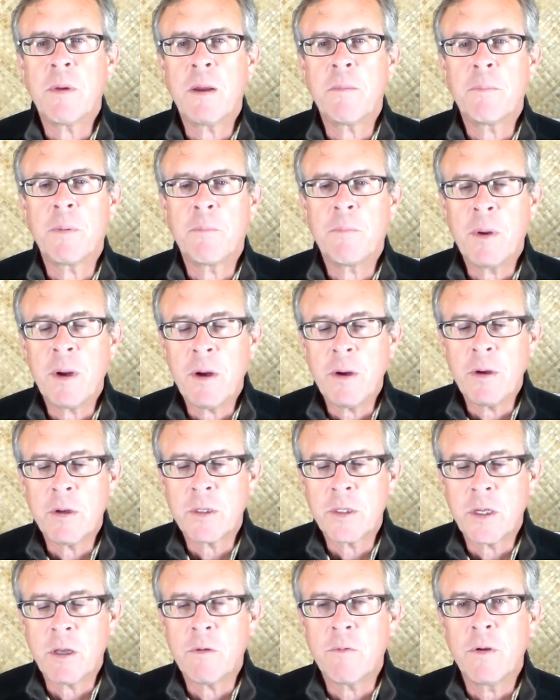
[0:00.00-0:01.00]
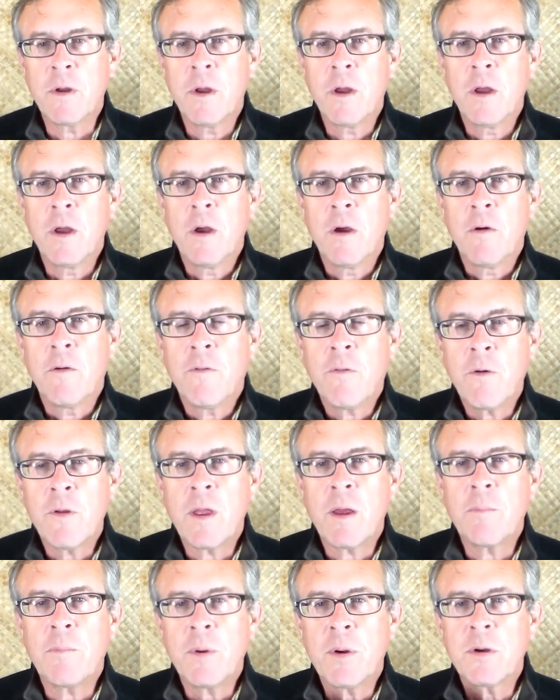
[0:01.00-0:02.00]
You might prepare yourself
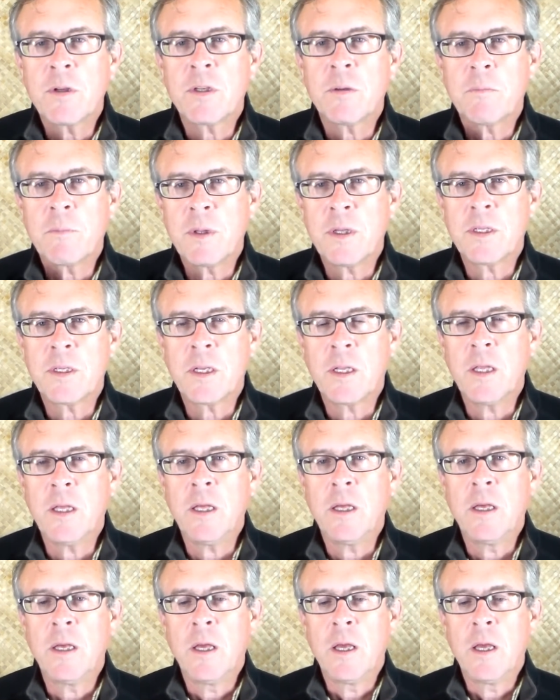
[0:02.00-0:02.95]
for that pure simplicity,